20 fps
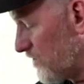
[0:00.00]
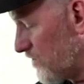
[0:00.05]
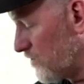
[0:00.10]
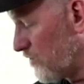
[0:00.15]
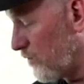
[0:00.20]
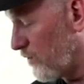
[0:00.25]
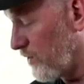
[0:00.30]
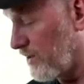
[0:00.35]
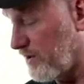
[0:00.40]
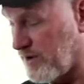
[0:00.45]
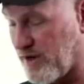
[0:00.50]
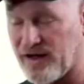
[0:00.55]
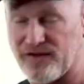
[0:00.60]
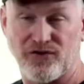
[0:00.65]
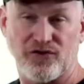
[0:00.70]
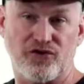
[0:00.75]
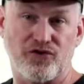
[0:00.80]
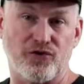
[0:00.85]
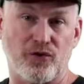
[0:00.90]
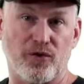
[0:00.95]
to store it, I'll
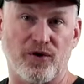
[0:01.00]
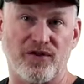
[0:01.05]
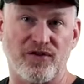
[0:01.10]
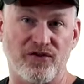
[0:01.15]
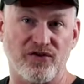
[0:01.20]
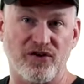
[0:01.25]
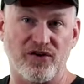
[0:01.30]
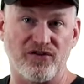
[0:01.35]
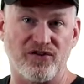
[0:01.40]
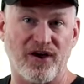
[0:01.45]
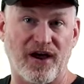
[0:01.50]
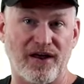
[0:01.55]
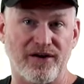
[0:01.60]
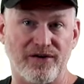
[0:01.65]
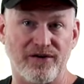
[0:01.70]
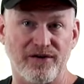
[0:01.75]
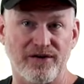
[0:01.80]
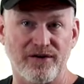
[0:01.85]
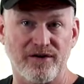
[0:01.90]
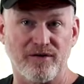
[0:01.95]
just store it in this
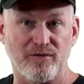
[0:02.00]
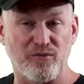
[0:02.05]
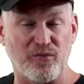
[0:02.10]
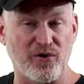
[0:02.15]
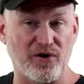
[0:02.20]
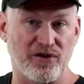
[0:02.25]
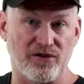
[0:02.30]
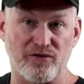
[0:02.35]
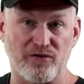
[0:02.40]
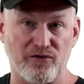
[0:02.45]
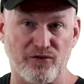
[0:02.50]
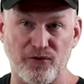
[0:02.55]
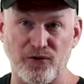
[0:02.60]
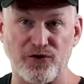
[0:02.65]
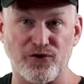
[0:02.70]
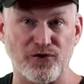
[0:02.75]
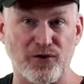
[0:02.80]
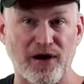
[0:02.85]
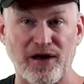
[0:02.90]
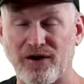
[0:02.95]
container, put it in the
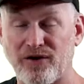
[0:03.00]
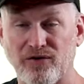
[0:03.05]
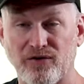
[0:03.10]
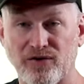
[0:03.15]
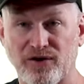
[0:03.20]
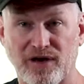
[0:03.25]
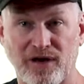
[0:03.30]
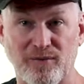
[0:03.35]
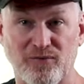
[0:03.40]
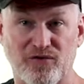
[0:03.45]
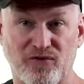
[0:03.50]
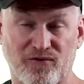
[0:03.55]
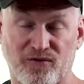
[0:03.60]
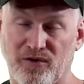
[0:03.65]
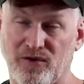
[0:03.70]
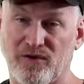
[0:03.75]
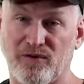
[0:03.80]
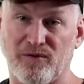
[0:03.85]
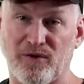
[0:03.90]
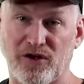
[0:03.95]
refrigerator, it'll keep
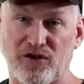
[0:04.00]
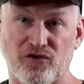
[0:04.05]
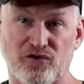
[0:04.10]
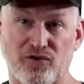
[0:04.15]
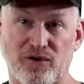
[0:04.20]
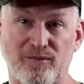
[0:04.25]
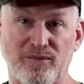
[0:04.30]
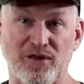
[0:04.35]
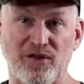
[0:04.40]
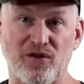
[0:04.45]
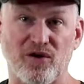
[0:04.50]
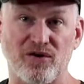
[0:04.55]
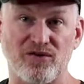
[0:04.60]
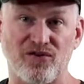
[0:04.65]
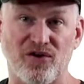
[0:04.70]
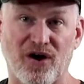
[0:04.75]
for extremely long